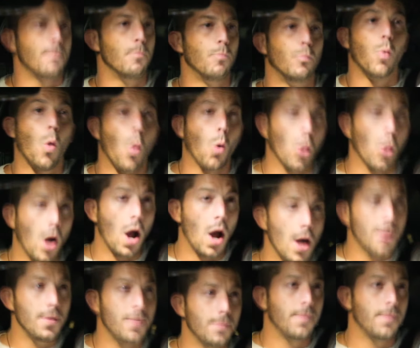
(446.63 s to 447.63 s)

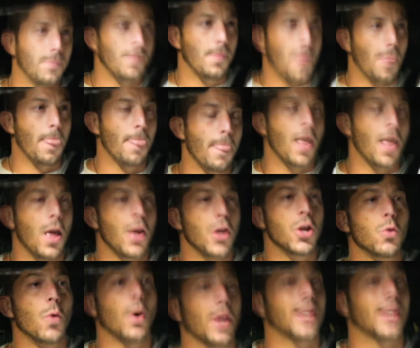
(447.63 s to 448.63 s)
Boron.
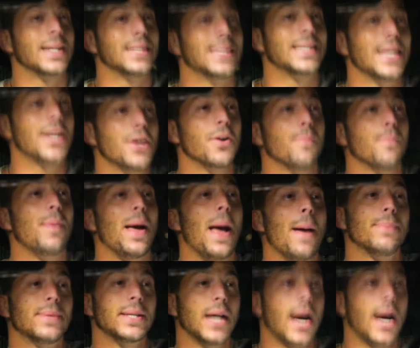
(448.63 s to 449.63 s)
You want to consider
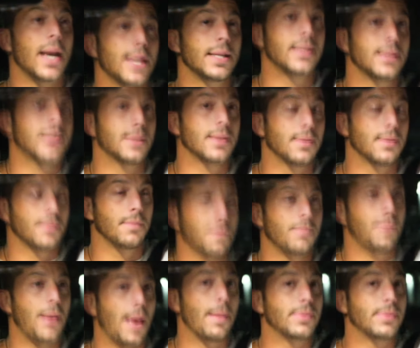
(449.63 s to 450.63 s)
peptides.
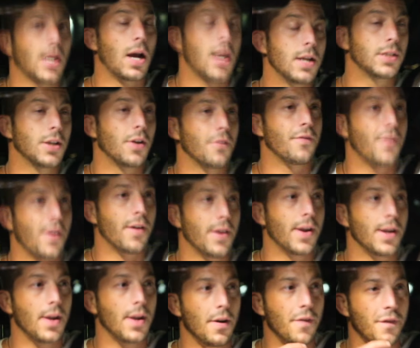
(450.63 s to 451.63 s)
Peptides are
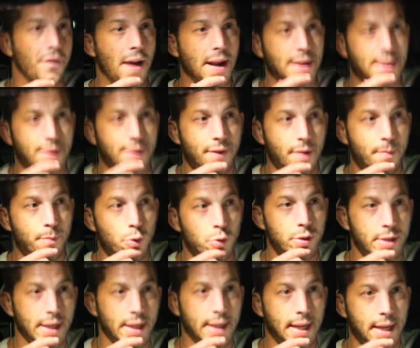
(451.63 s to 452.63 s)
very effective at
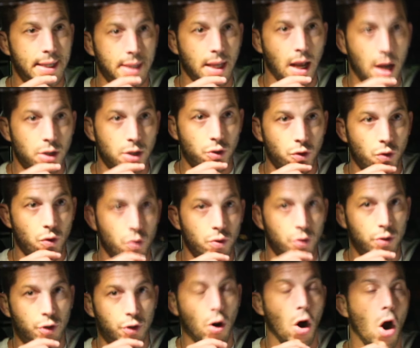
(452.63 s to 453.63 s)
boosting
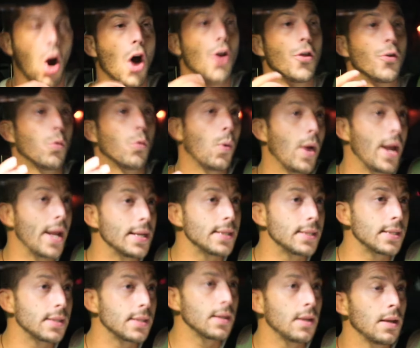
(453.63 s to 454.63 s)
testosterone. There are other
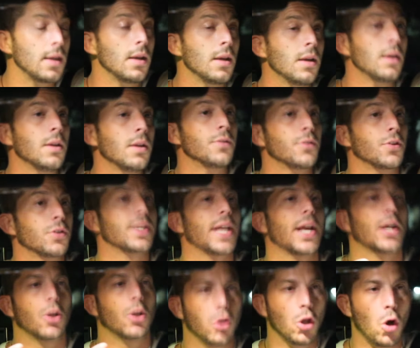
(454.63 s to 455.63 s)
ways. There's
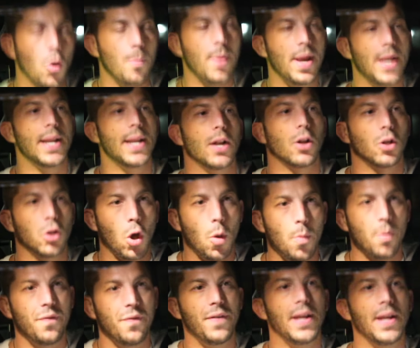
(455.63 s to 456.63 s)
like Clomid and
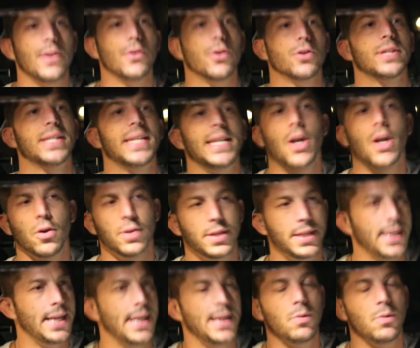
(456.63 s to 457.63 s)
Clomiphene. There's
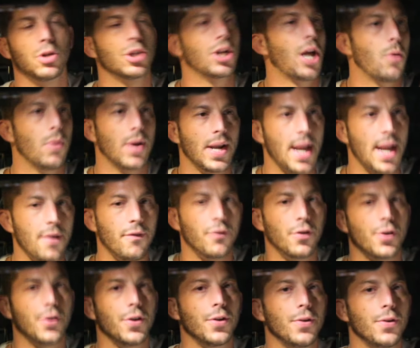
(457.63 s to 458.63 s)
TRT, which I would
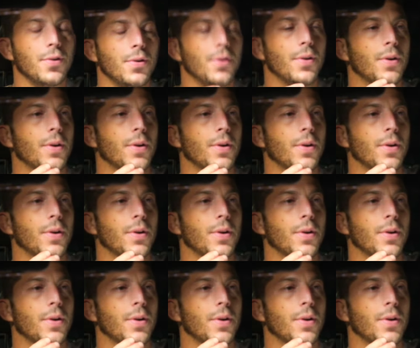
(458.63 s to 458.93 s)
never do.